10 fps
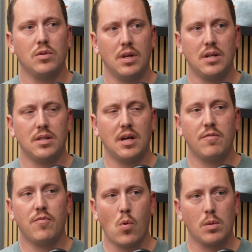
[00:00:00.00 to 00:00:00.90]
that
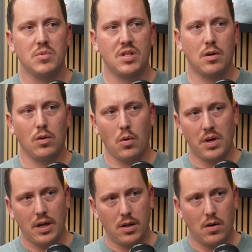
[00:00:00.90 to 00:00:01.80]
forms that are
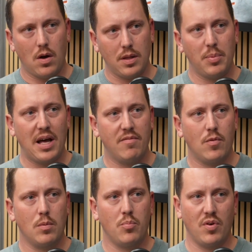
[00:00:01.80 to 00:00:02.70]
located on the
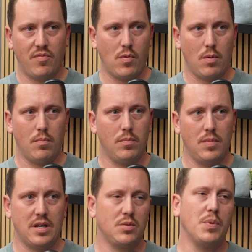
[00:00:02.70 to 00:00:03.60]
platform perform
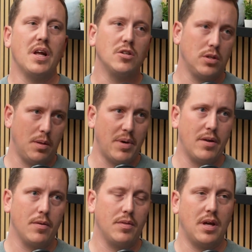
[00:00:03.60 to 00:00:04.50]
exponentially
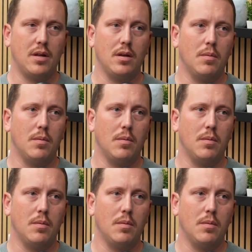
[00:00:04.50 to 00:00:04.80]
better than